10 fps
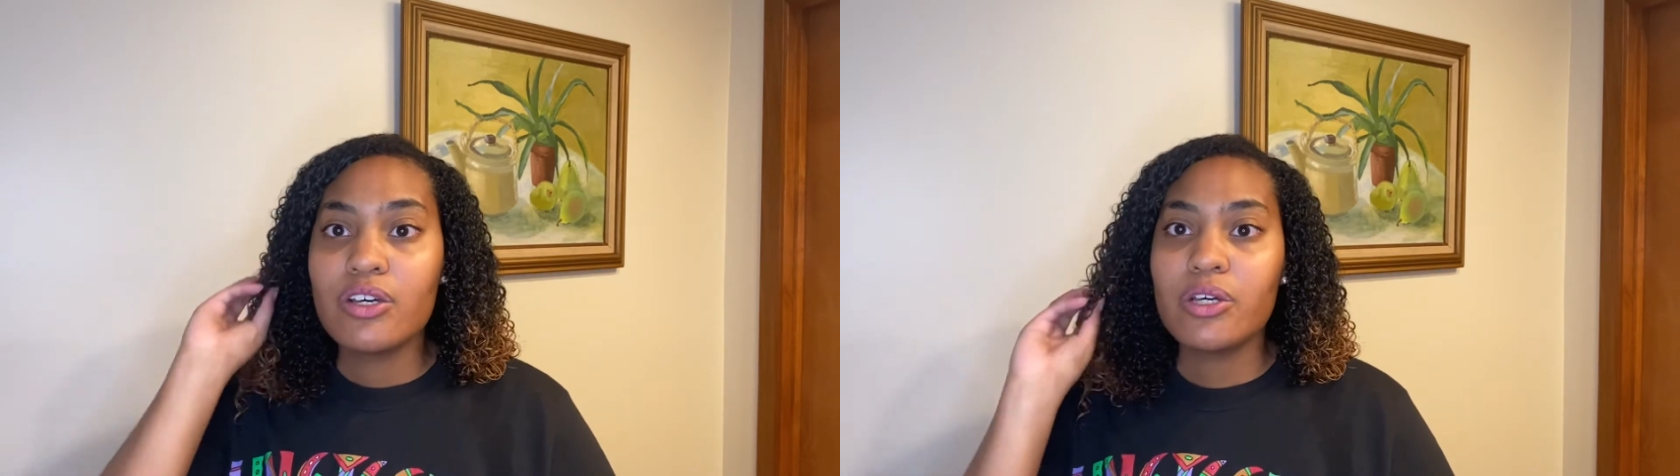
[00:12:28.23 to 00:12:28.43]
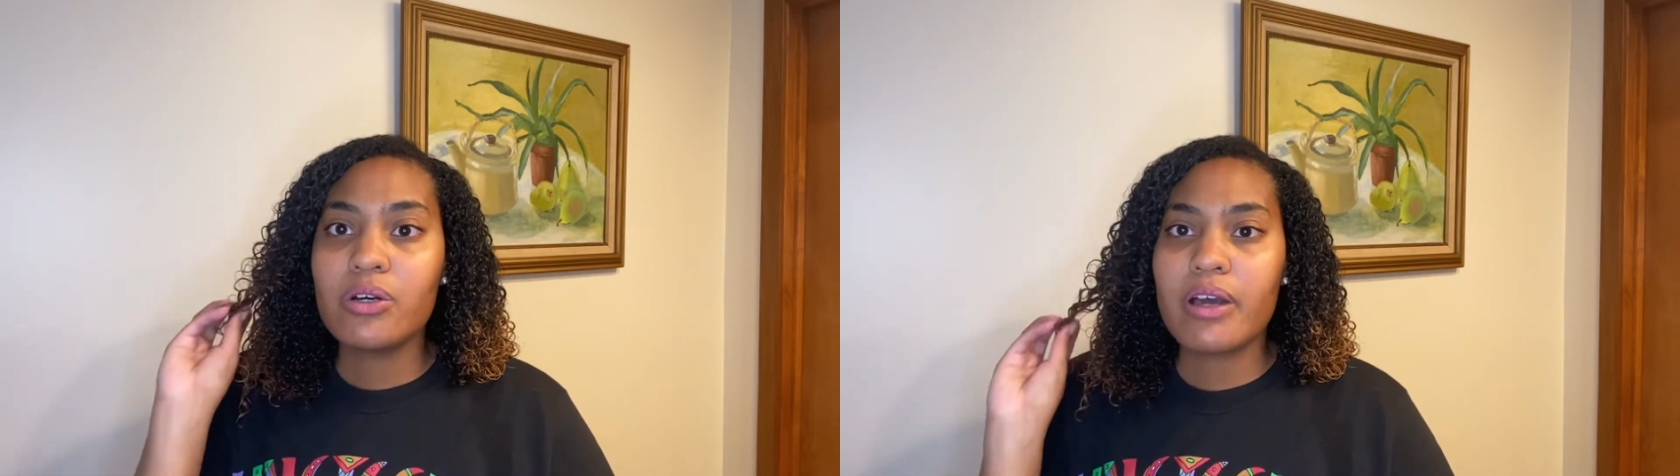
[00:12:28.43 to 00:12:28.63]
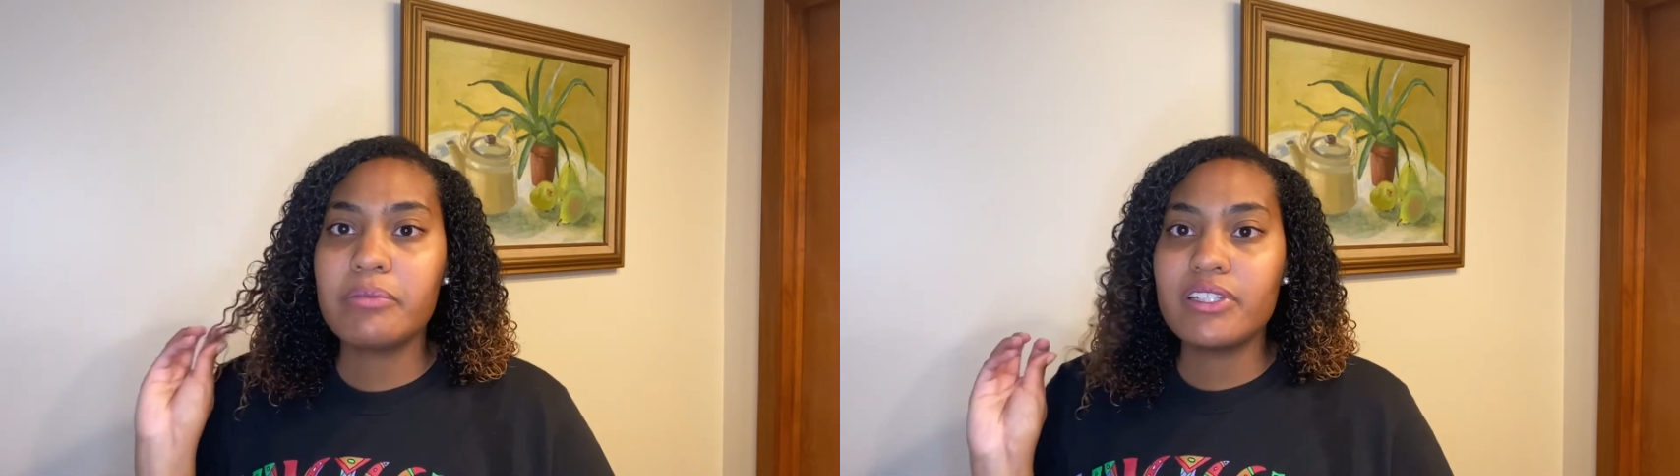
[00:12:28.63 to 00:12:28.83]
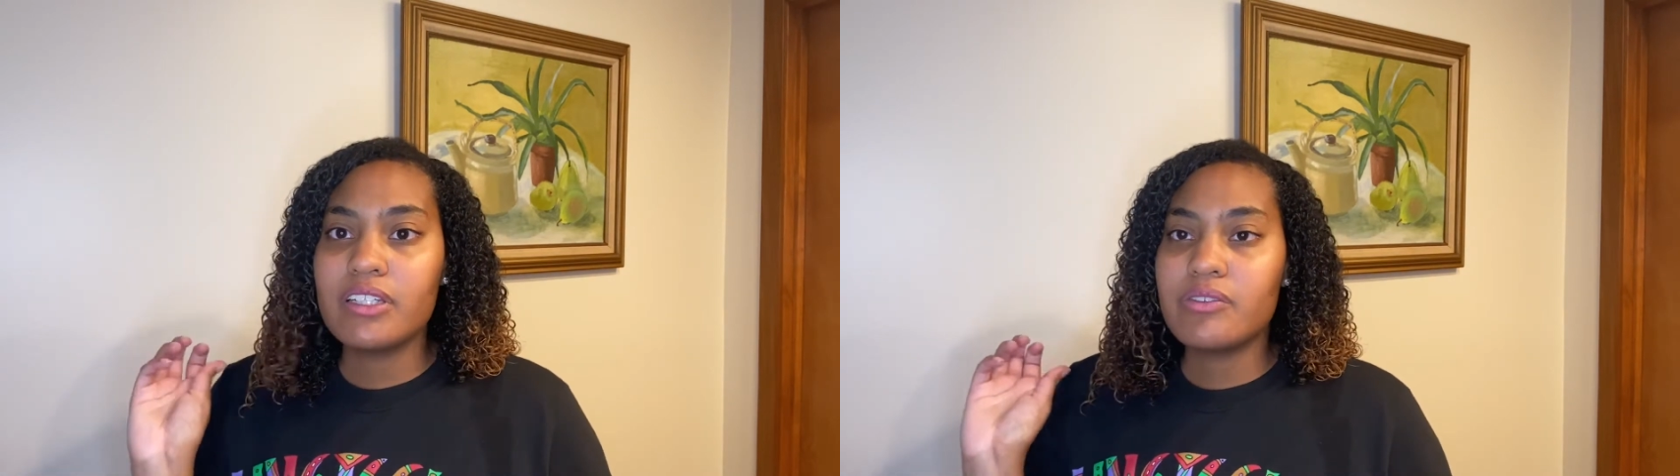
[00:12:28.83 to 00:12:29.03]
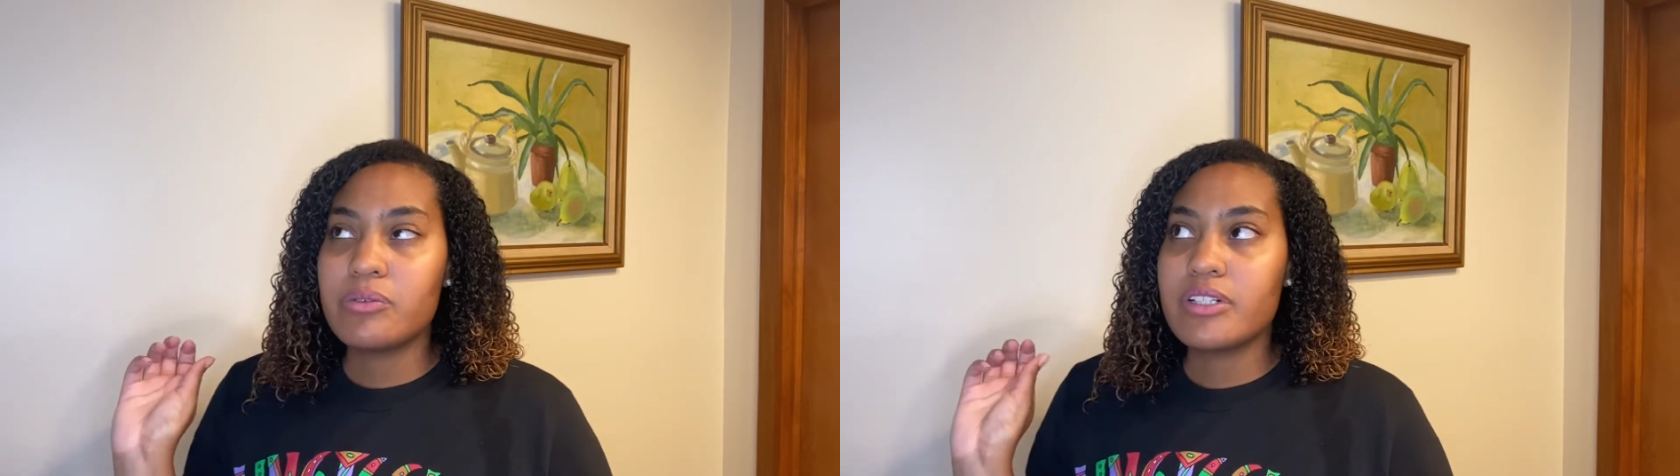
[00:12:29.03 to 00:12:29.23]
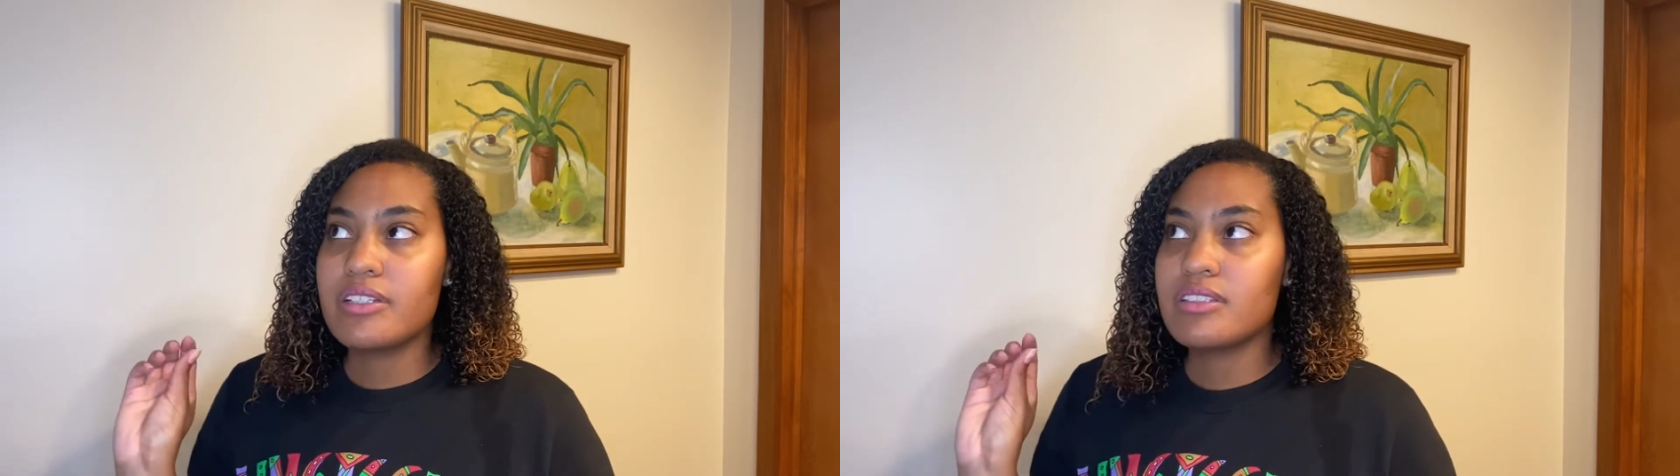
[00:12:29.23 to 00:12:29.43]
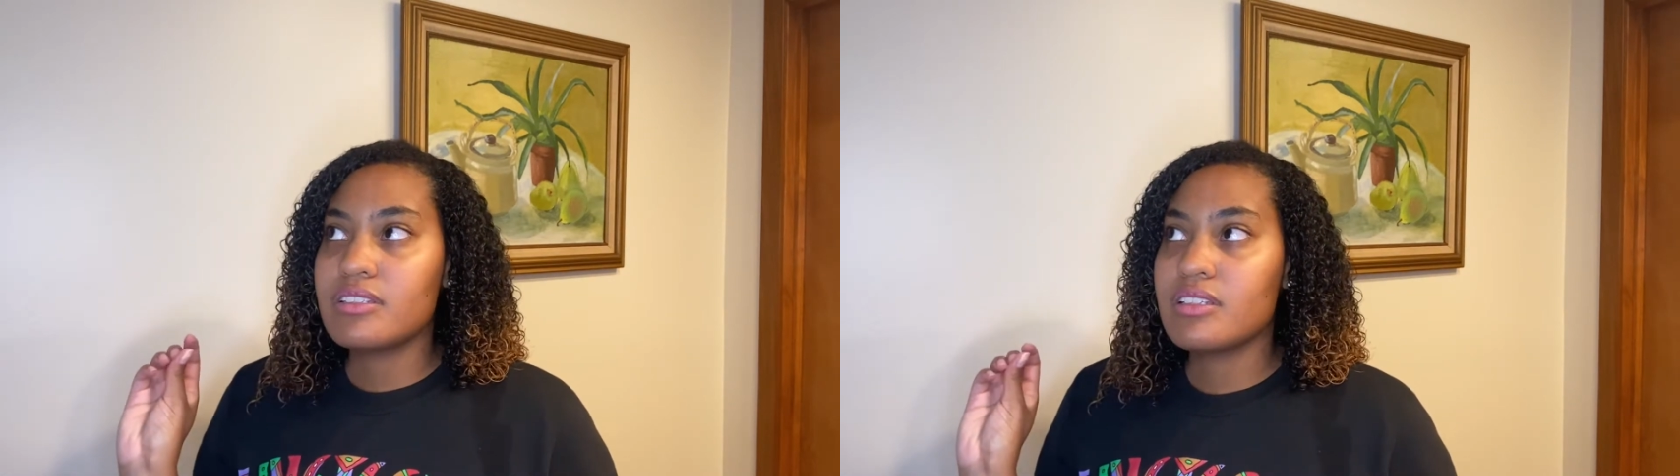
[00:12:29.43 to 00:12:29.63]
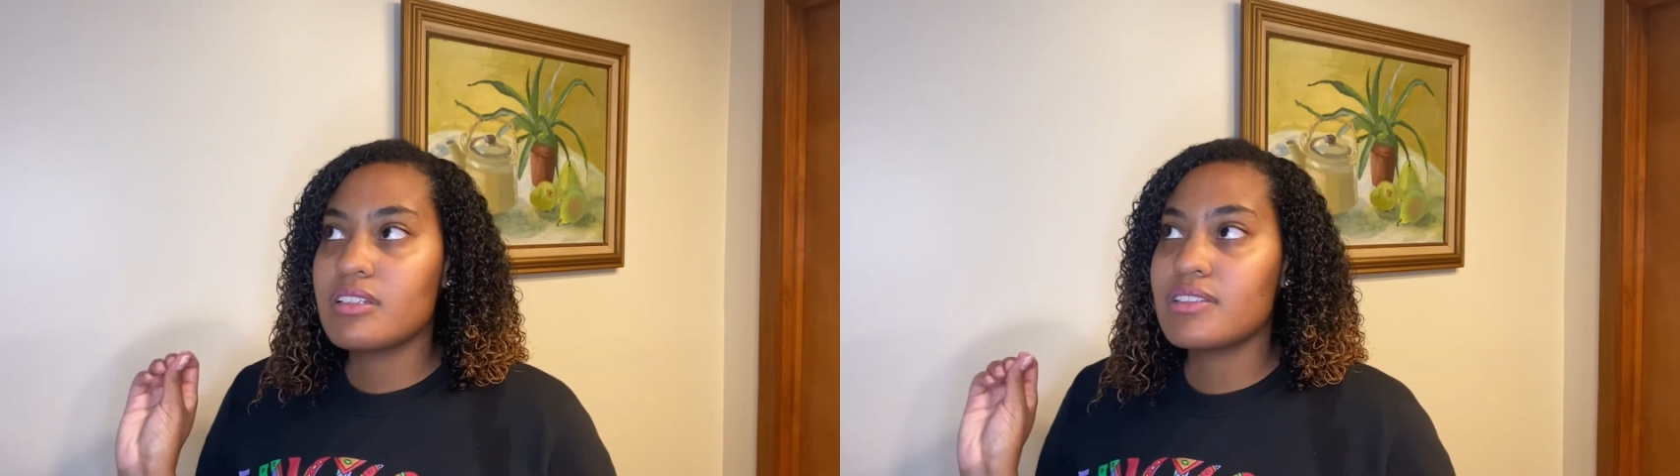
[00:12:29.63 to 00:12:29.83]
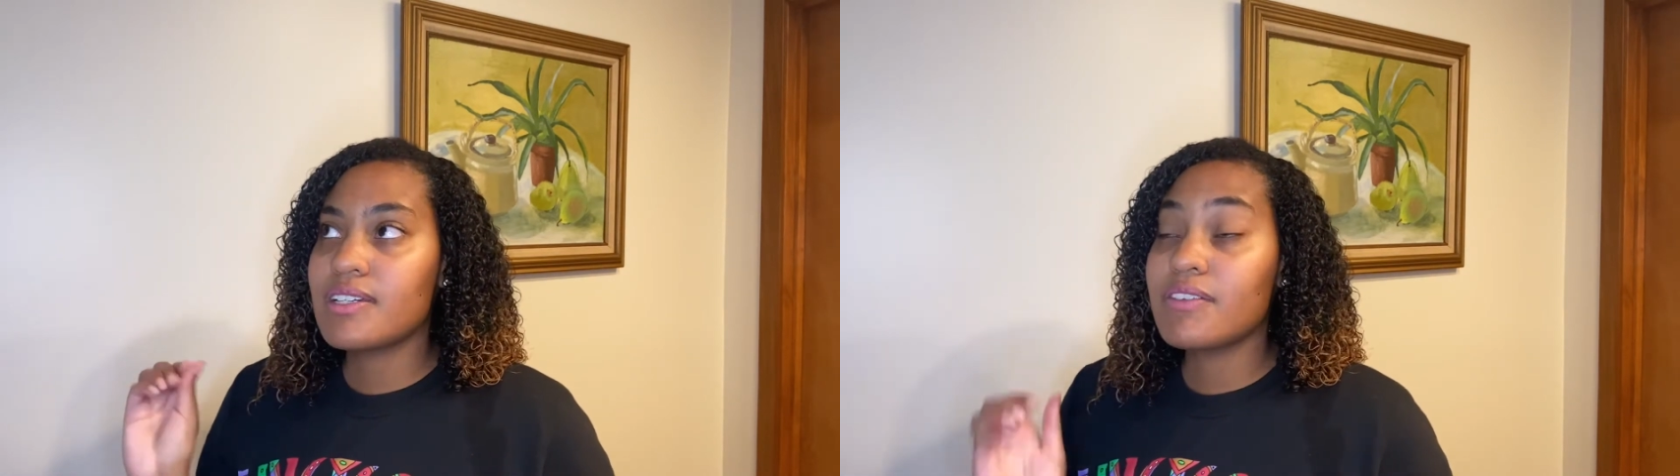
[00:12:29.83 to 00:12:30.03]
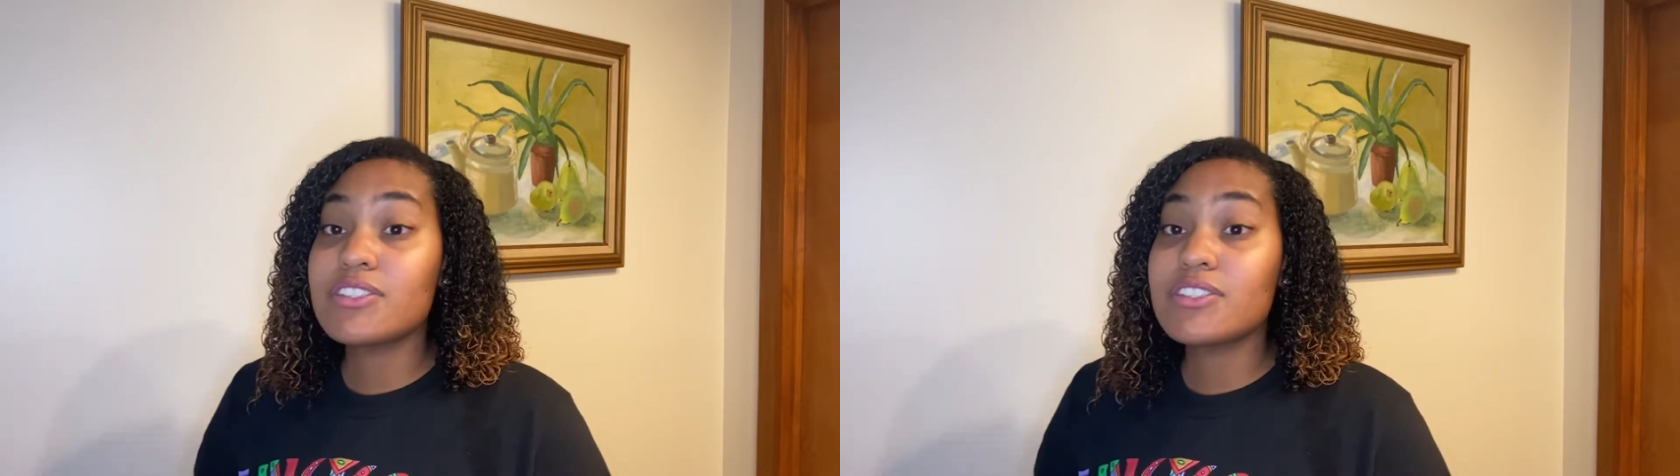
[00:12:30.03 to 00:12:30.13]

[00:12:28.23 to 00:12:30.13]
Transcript: who I believe was 70.